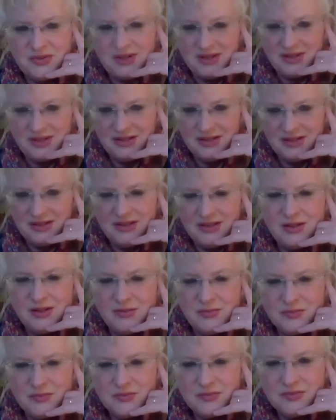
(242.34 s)
right.
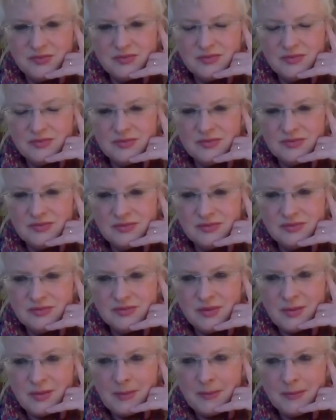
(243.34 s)
Right. And uh,
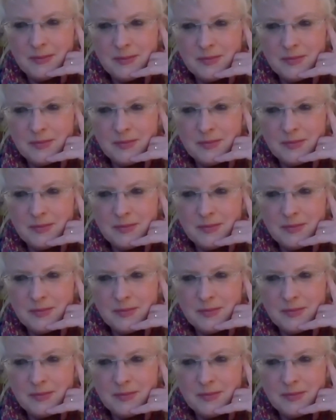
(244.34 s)
for